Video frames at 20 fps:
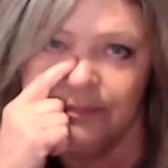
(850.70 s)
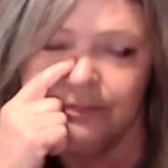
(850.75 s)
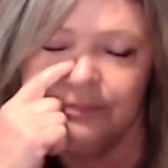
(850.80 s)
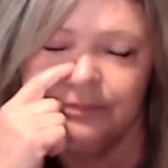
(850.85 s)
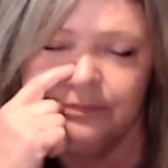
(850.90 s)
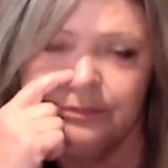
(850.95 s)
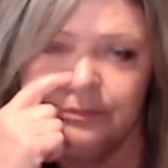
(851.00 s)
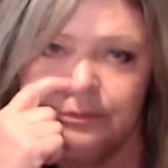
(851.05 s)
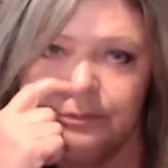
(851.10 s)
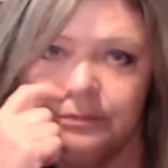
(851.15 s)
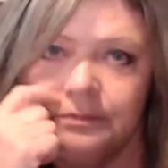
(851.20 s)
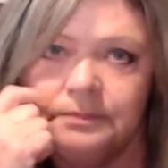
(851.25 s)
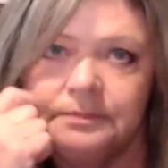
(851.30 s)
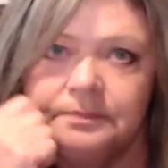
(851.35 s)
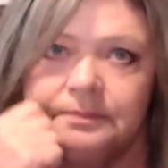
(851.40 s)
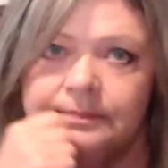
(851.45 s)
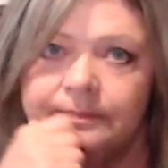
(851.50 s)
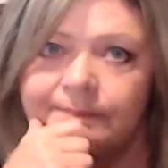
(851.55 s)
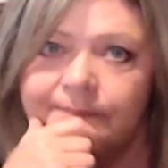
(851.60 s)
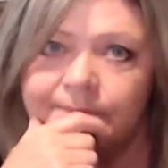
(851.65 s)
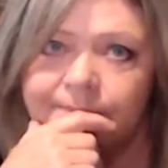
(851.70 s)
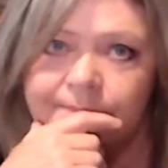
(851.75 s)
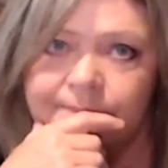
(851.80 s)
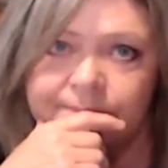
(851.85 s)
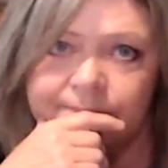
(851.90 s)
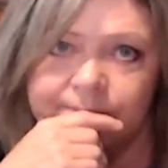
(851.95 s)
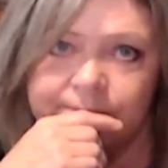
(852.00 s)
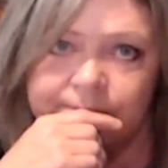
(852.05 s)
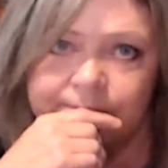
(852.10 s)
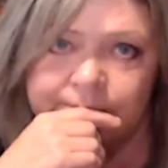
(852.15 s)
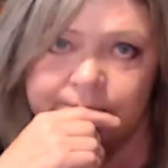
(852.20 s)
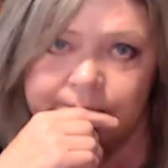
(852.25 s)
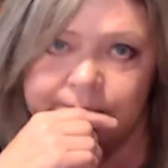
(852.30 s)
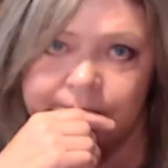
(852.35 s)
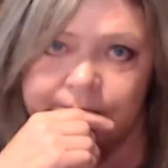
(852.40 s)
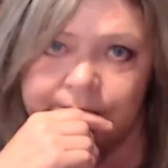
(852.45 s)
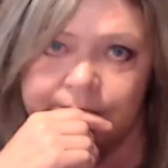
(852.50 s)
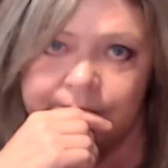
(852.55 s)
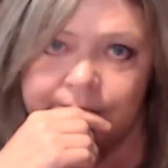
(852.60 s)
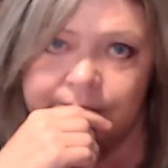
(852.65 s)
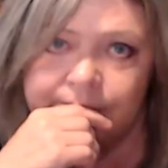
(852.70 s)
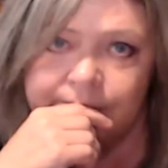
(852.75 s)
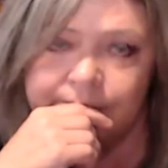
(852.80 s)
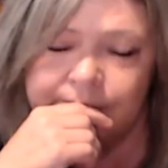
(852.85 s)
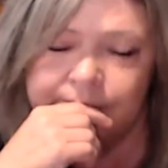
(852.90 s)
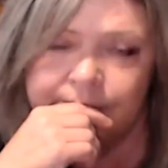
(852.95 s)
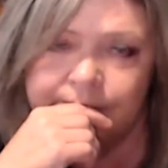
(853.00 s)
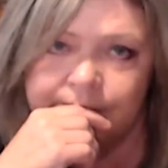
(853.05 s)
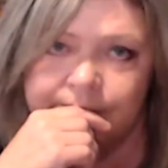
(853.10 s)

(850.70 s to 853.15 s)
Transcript: (no one is talking)